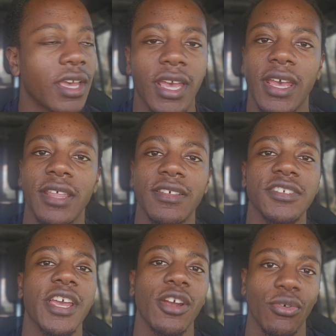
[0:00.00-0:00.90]
and the
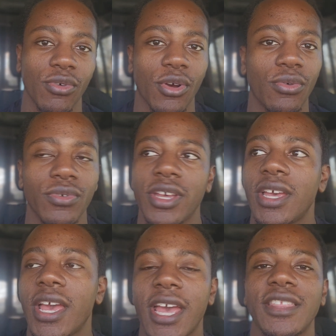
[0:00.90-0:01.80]
Scarecrow,
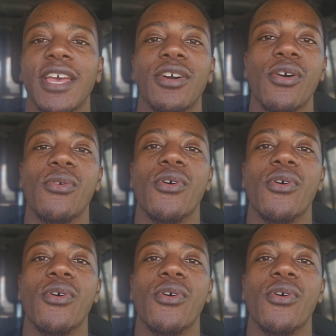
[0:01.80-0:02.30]
and they go